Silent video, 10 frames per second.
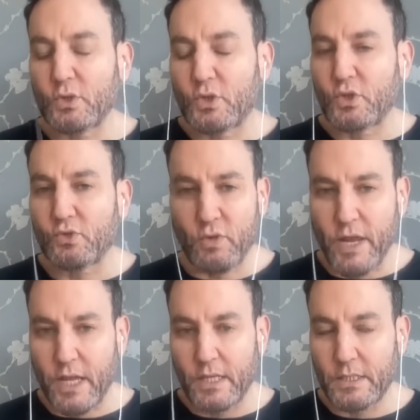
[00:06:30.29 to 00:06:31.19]

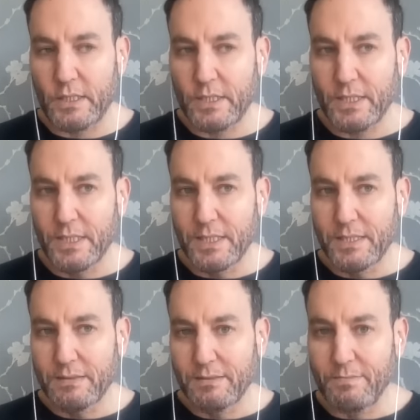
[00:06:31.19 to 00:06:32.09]
straight
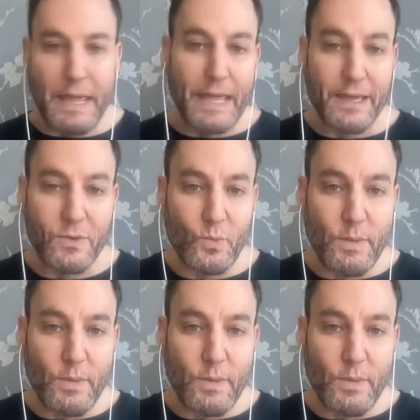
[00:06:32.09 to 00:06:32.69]
man,